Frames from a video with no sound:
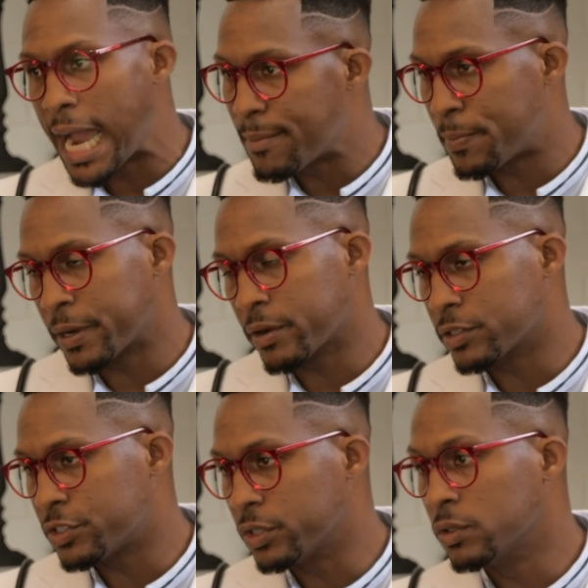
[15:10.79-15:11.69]
I'm a
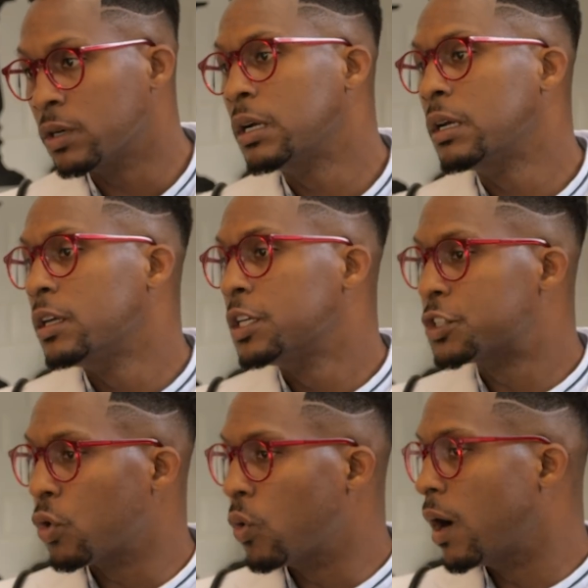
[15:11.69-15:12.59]
parent too.
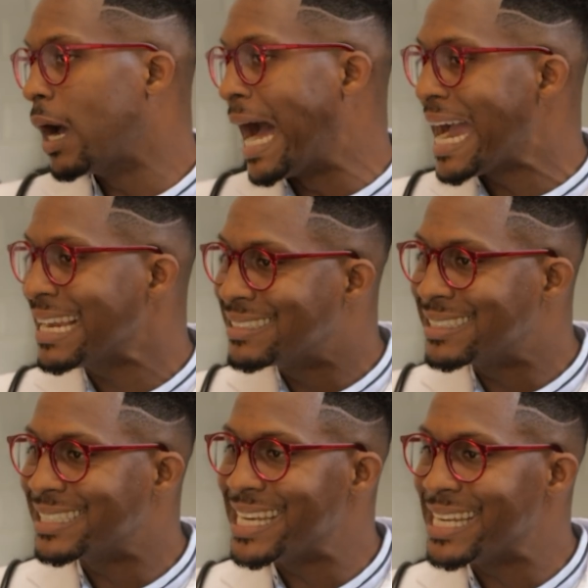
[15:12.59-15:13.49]
So I
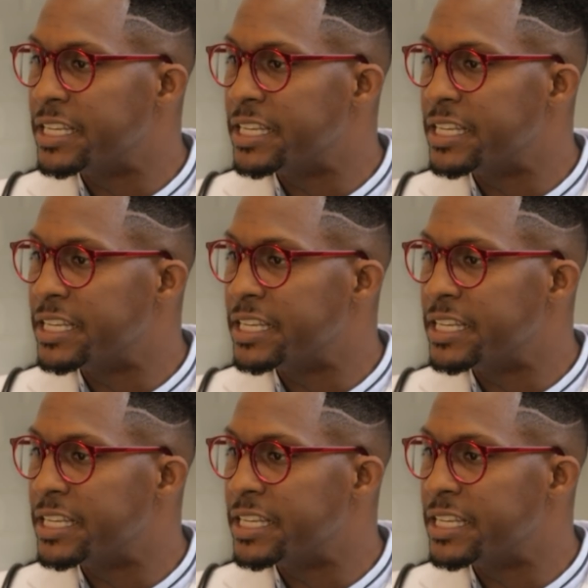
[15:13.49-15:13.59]
see